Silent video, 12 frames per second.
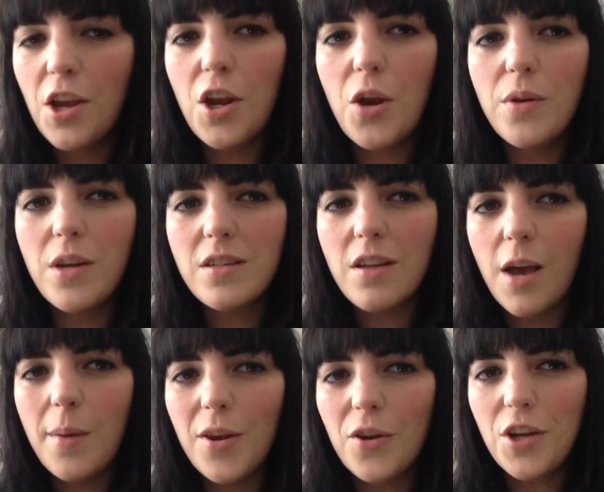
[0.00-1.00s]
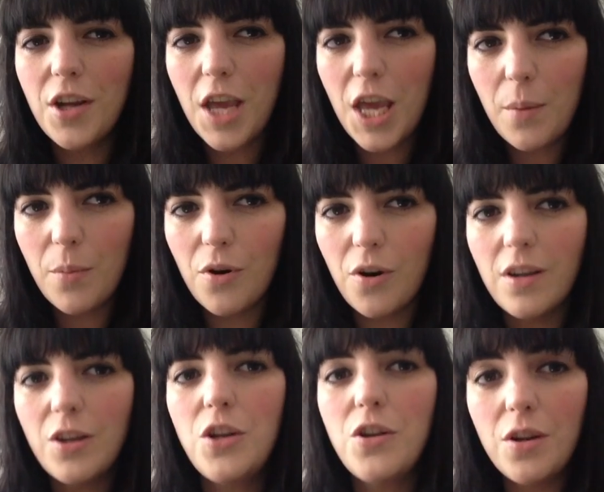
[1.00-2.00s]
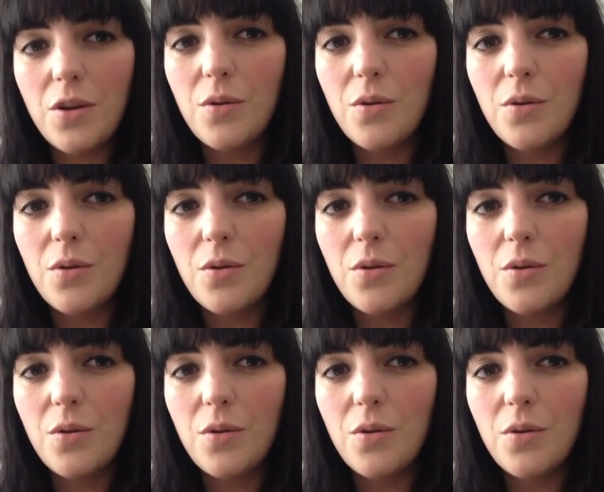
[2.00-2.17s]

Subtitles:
you know, when you're typing on your keyboard and you